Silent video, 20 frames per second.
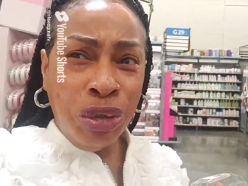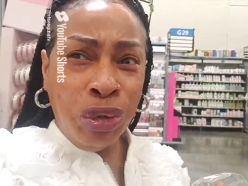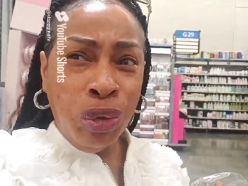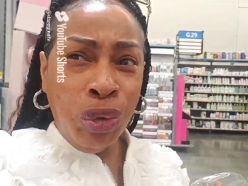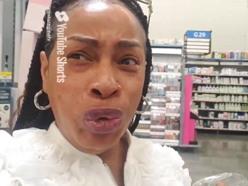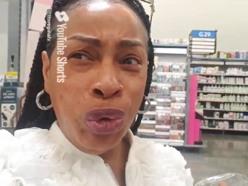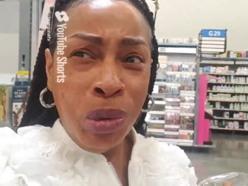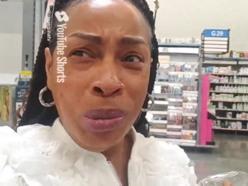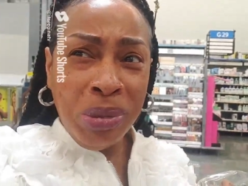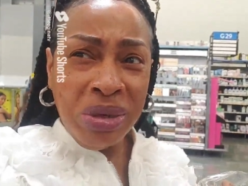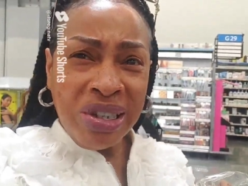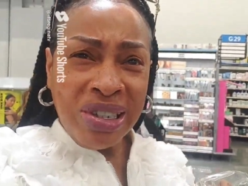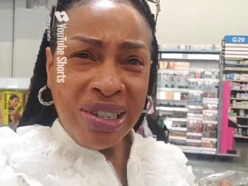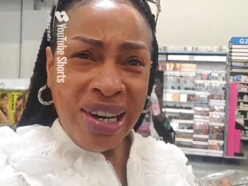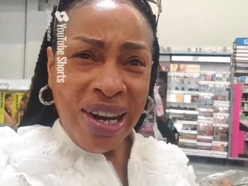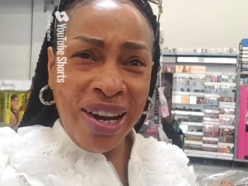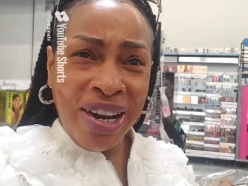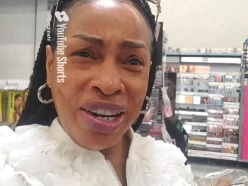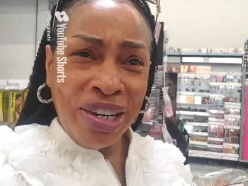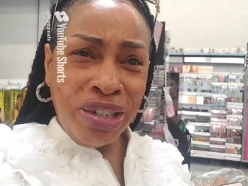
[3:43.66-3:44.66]
Dual
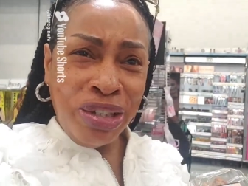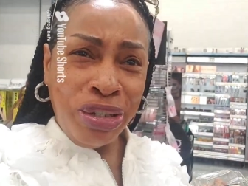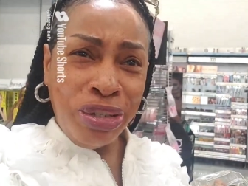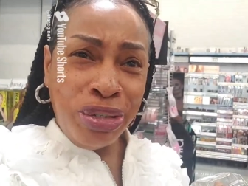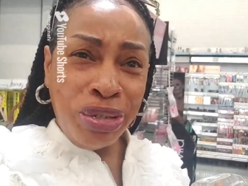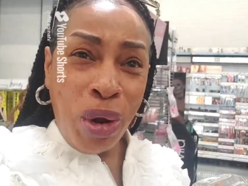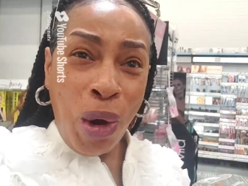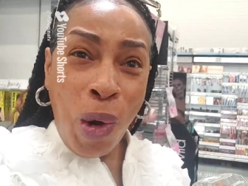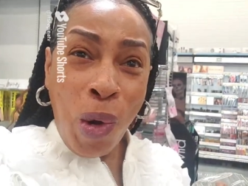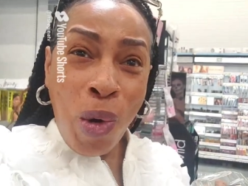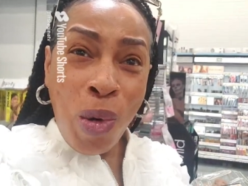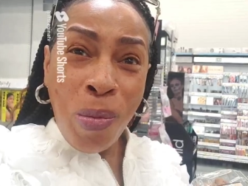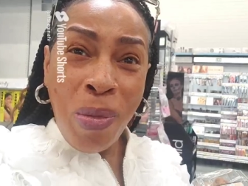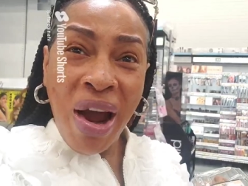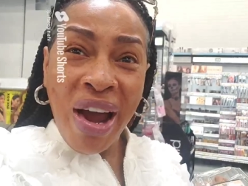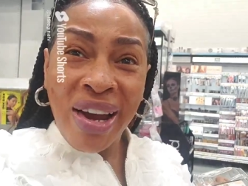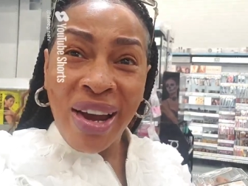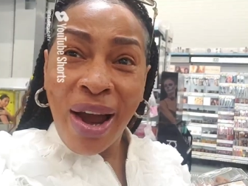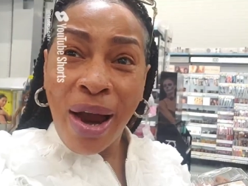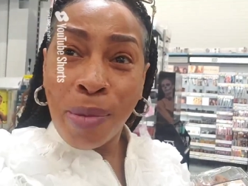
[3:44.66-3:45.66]
massagers. Oh
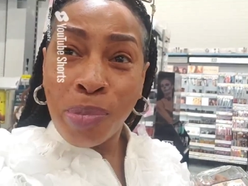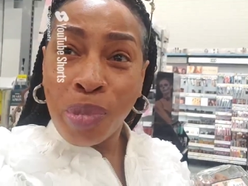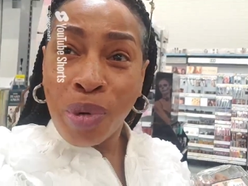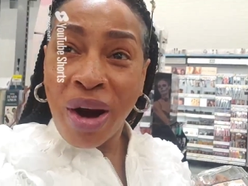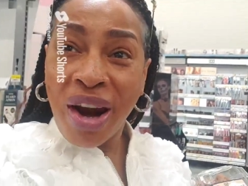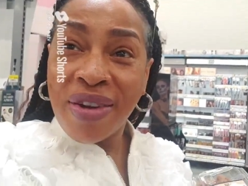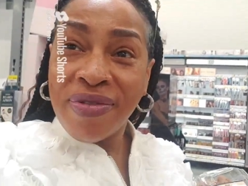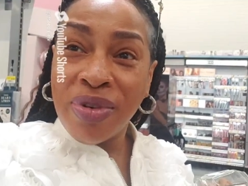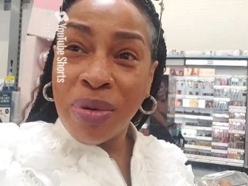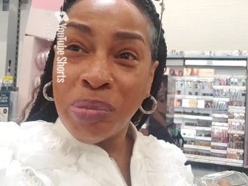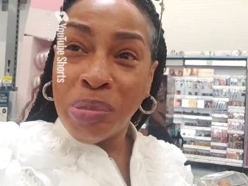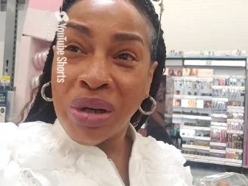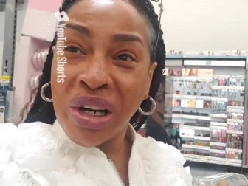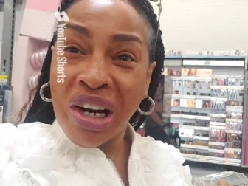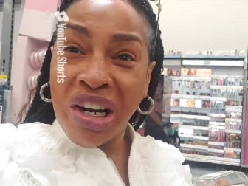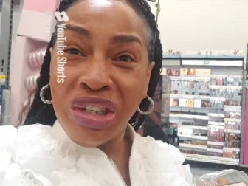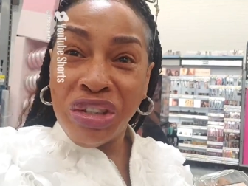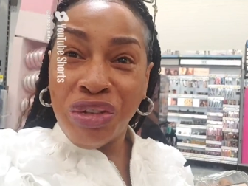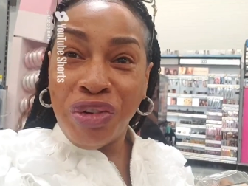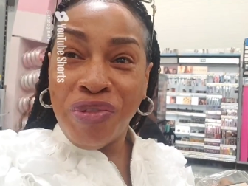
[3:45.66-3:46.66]
my God, private
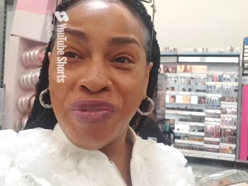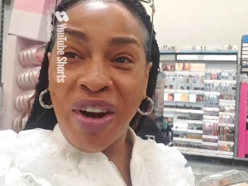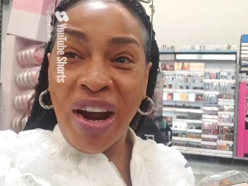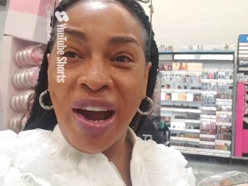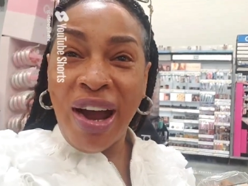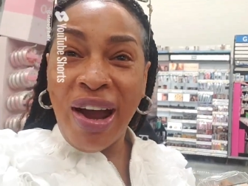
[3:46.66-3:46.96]
pleasure.